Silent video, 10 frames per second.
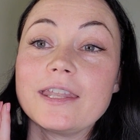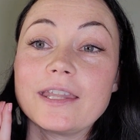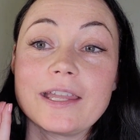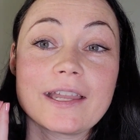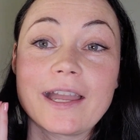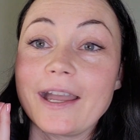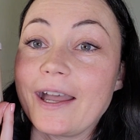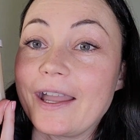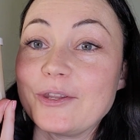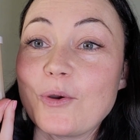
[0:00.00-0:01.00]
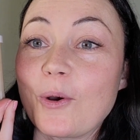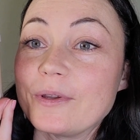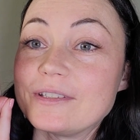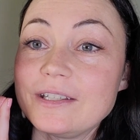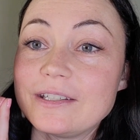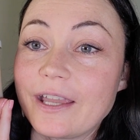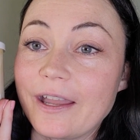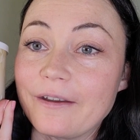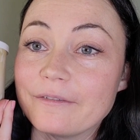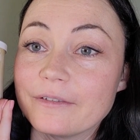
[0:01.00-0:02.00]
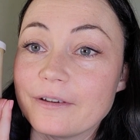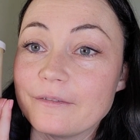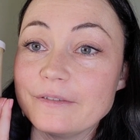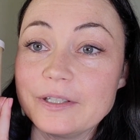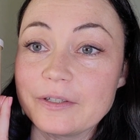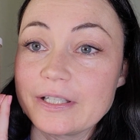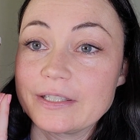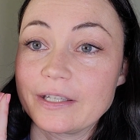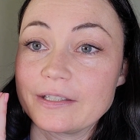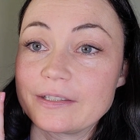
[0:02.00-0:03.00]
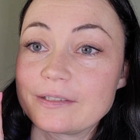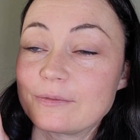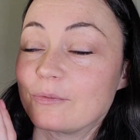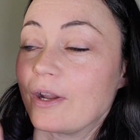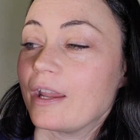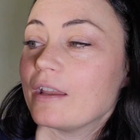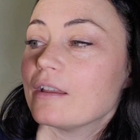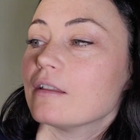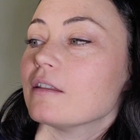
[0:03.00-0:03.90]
Like, you always need to have vanilla scents, right?